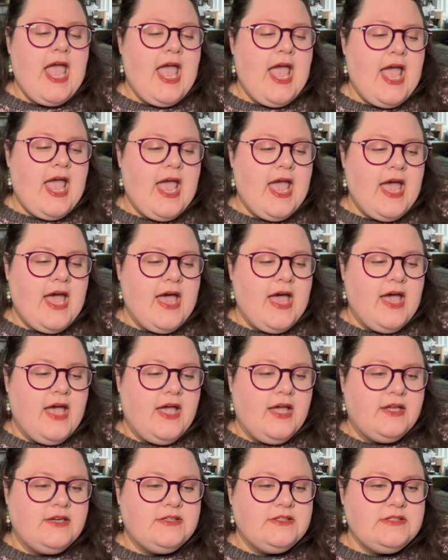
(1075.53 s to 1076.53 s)

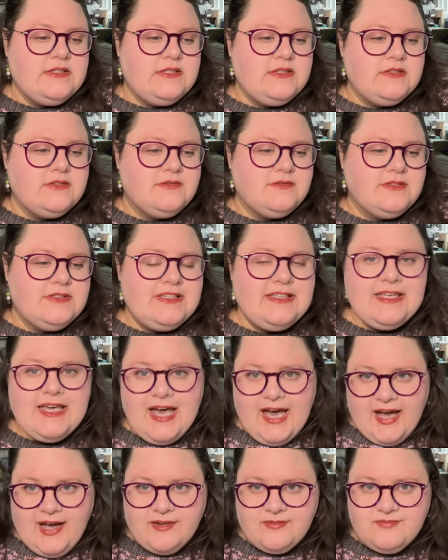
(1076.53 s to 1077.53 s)
And
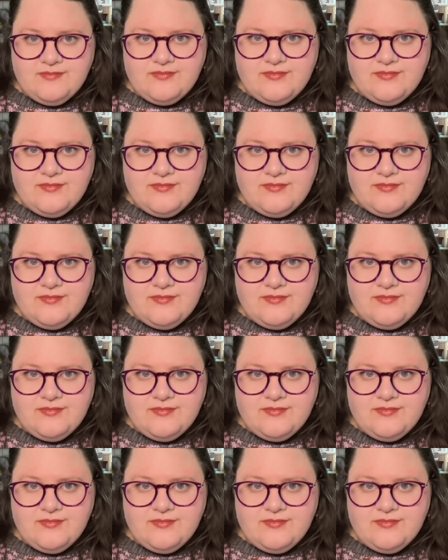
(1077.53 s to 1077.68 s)
yeah,